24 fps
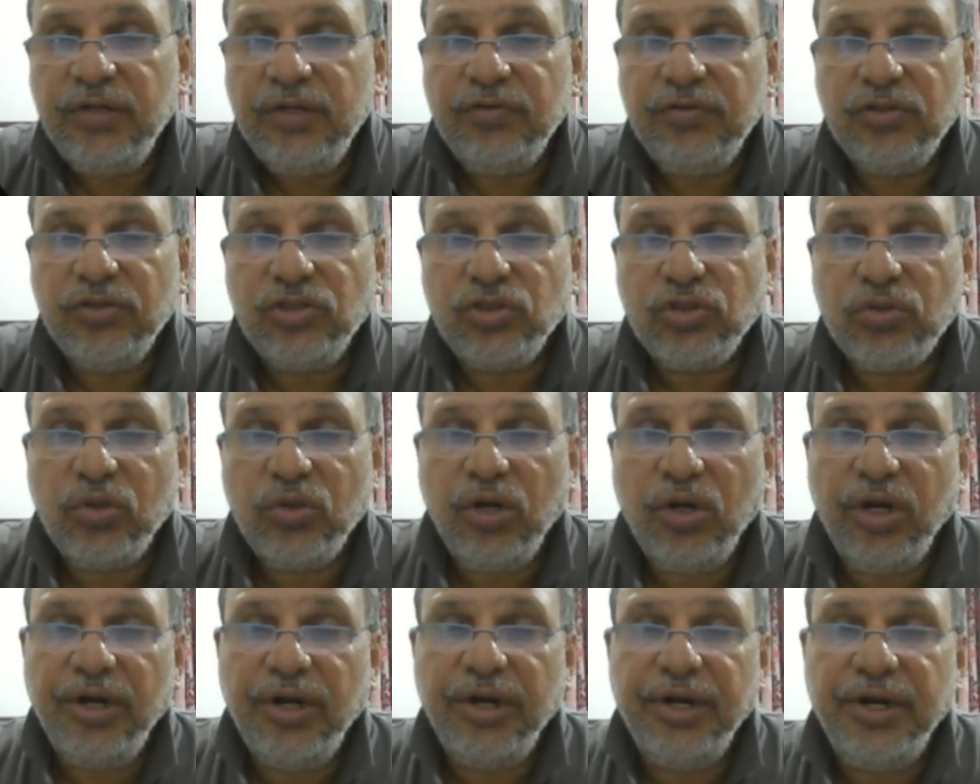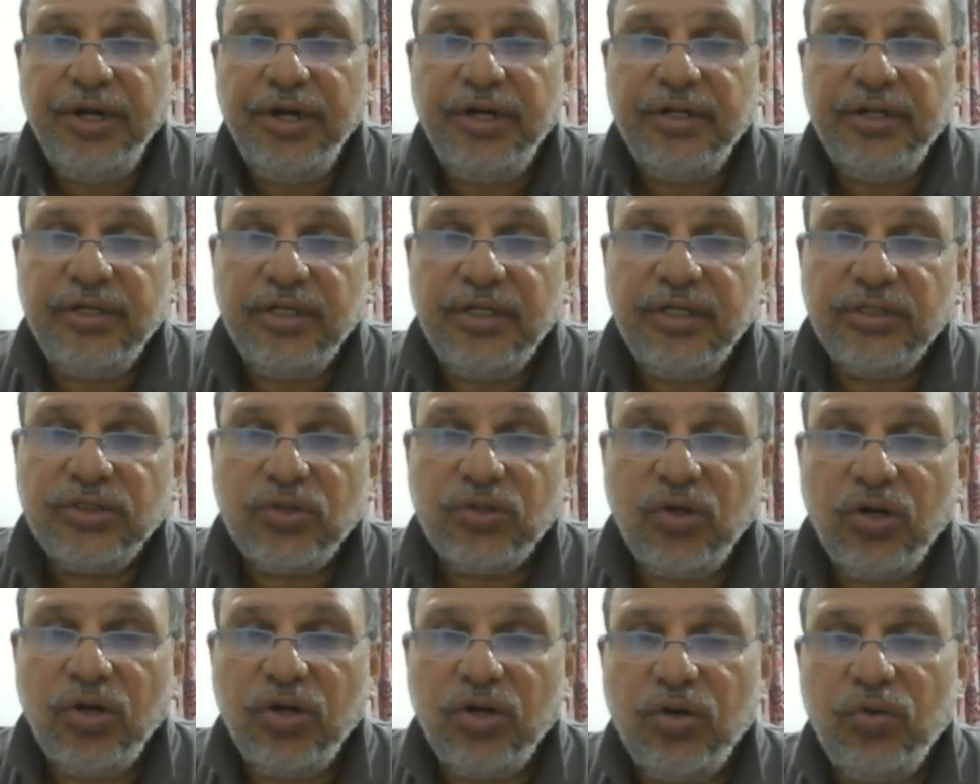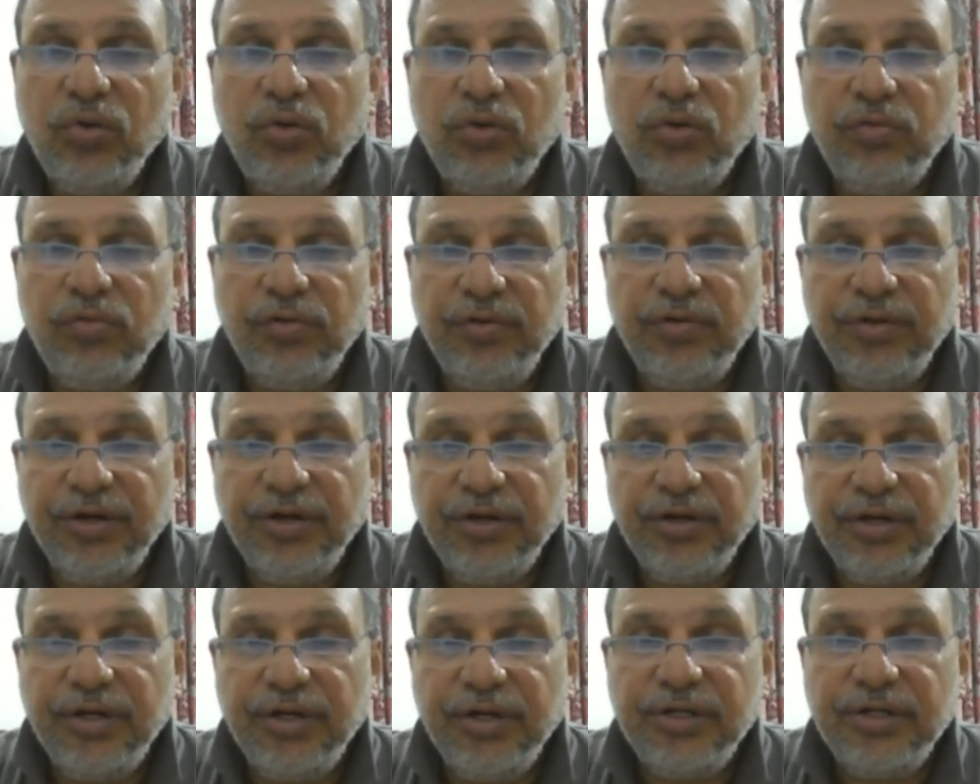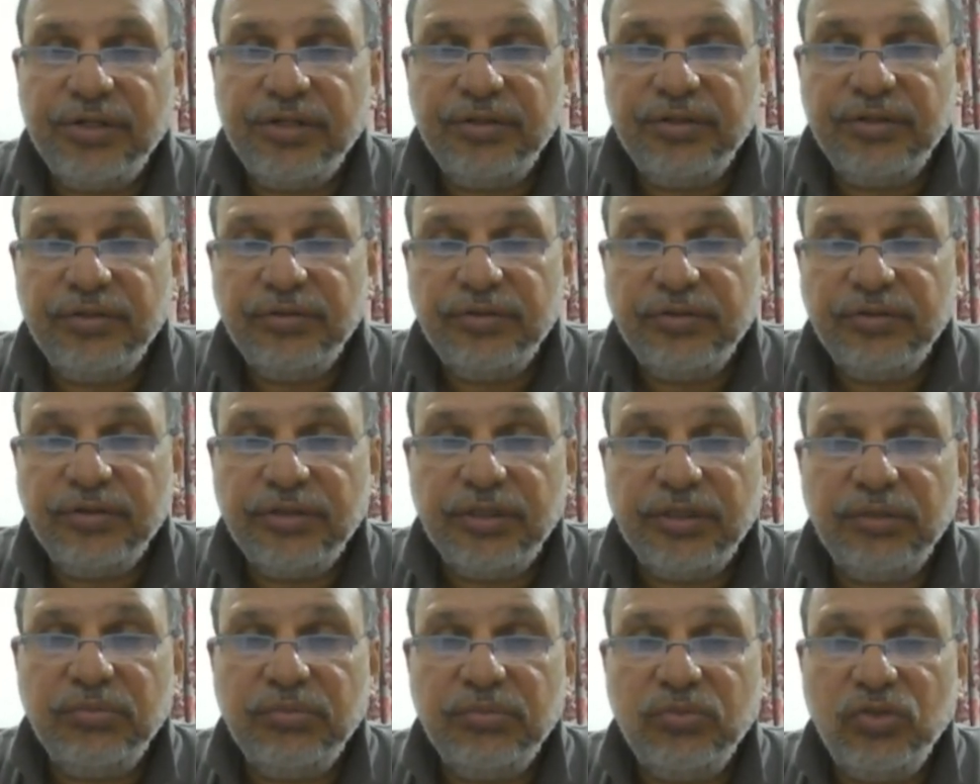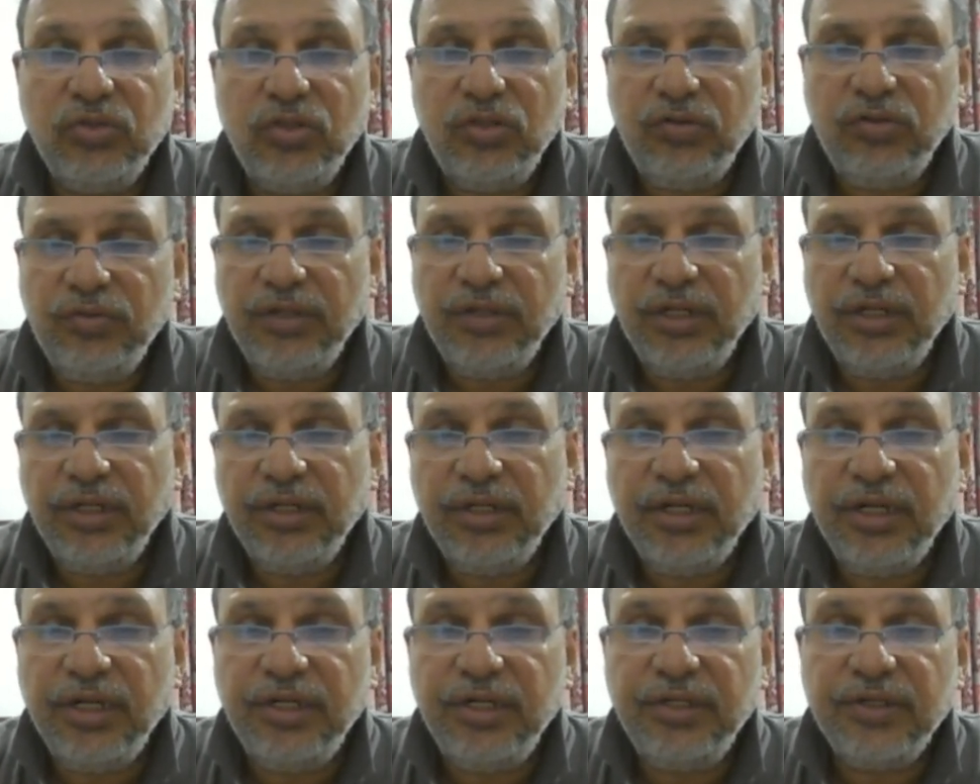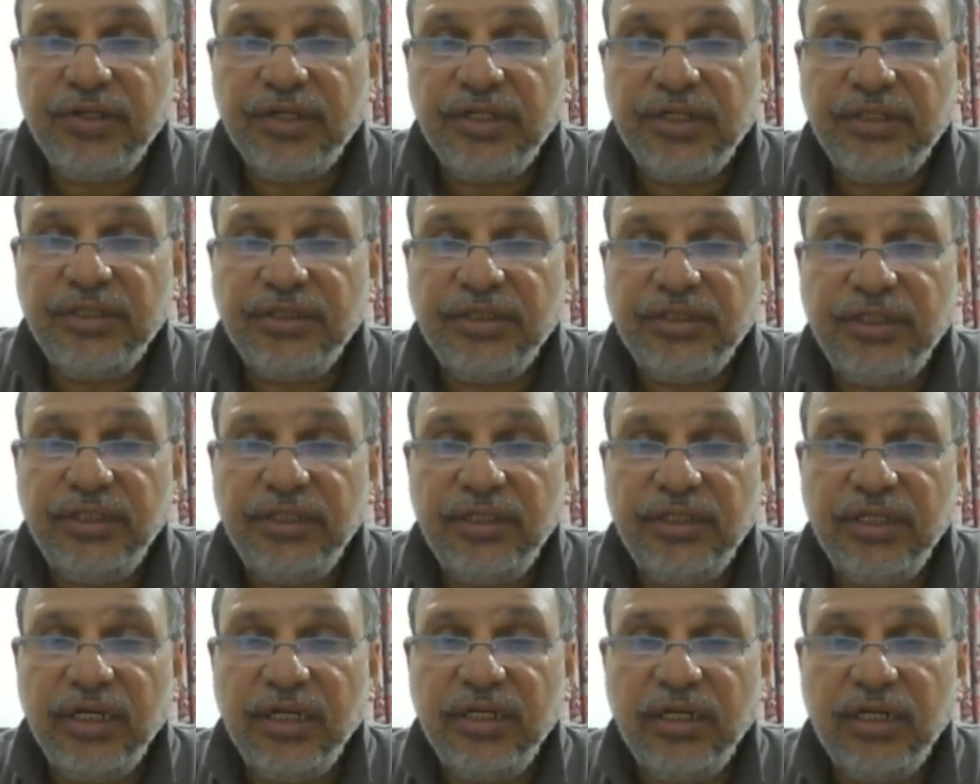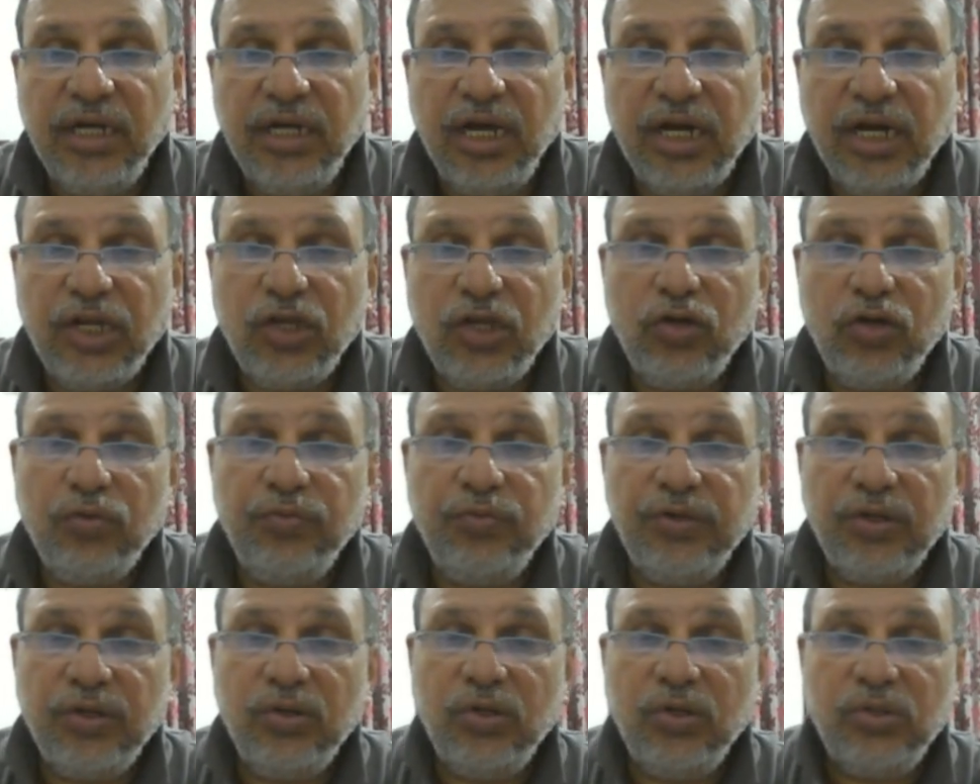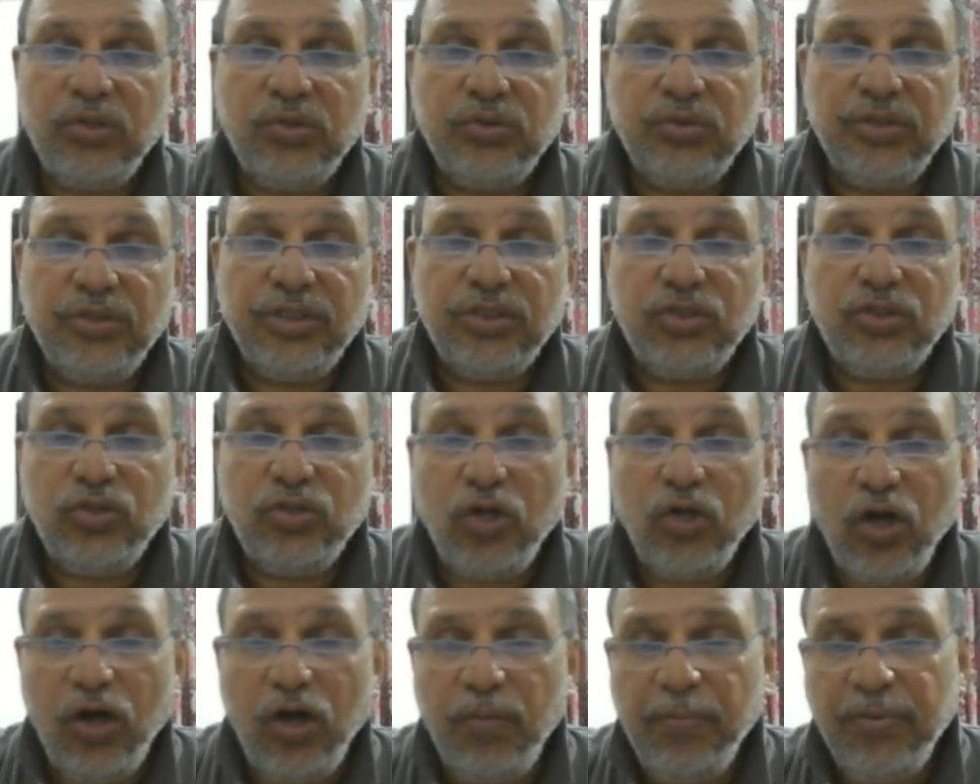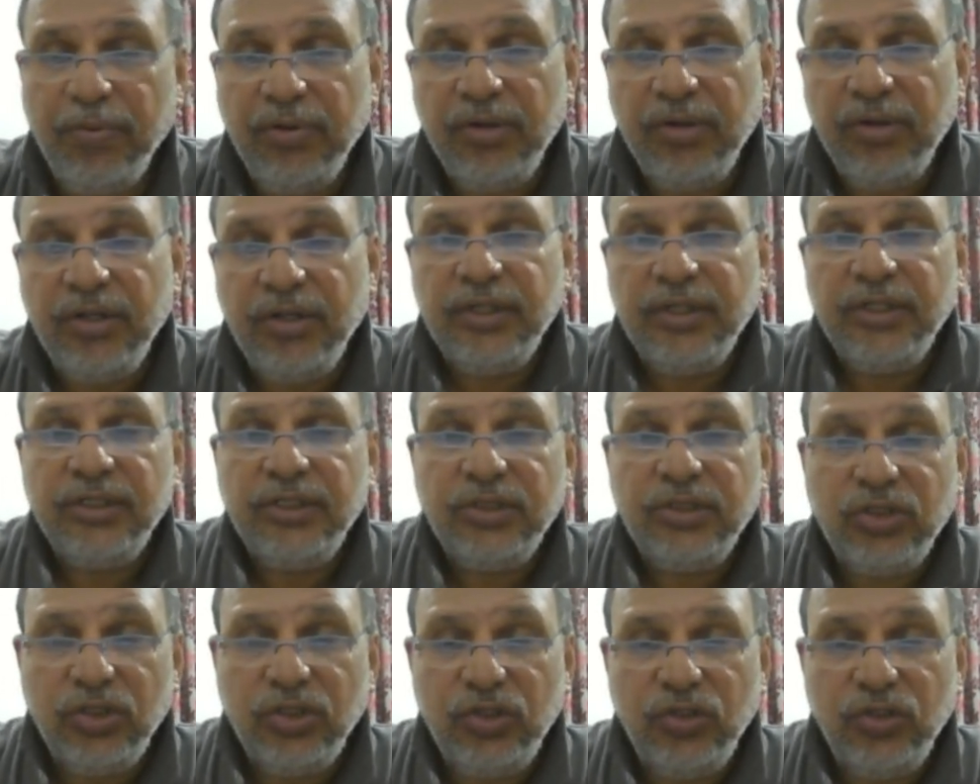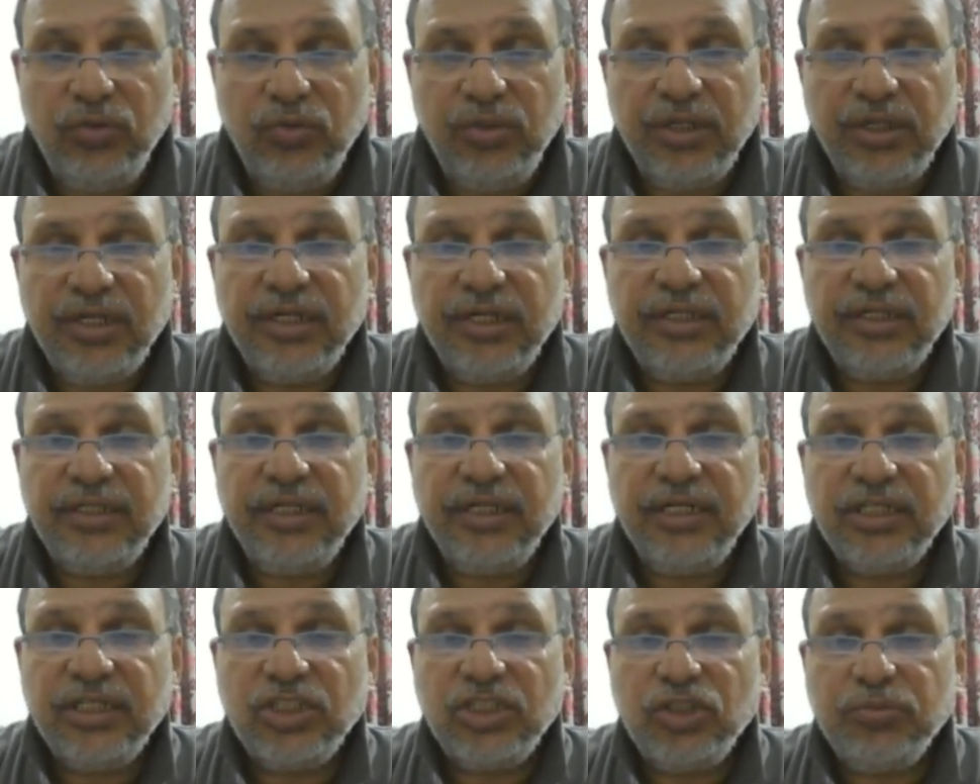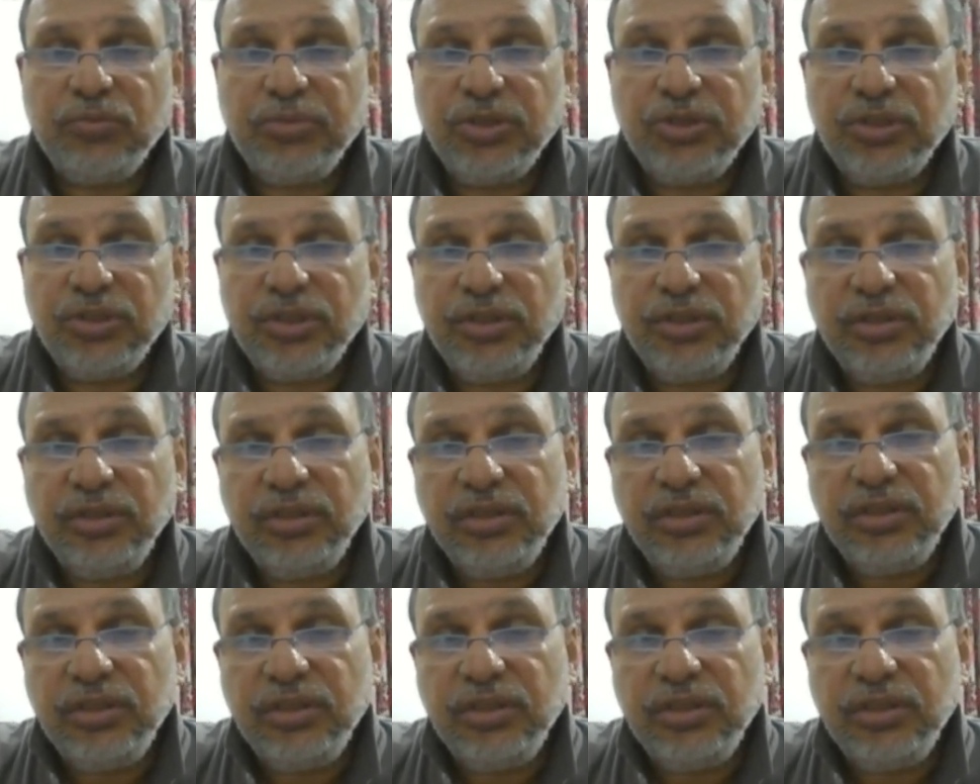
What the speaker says: You square it, the square root will get removed, and then you can see that R cube will go to the top. So you will get the expression.